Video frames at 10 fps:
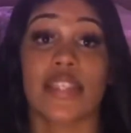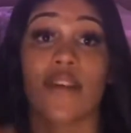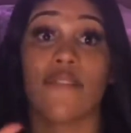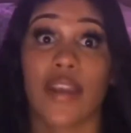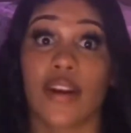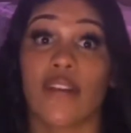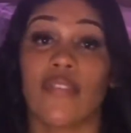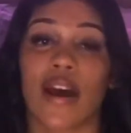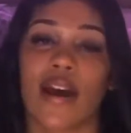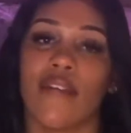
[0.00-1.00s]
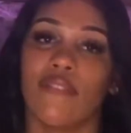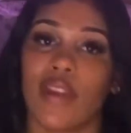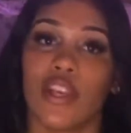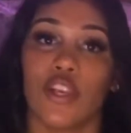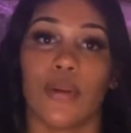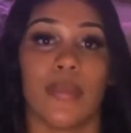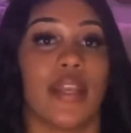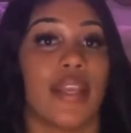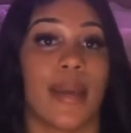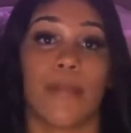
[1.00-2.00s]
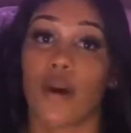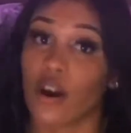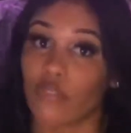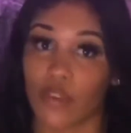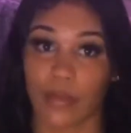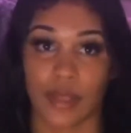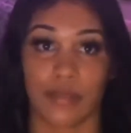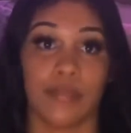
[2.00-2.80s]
verified vendor, meaning they bought from them.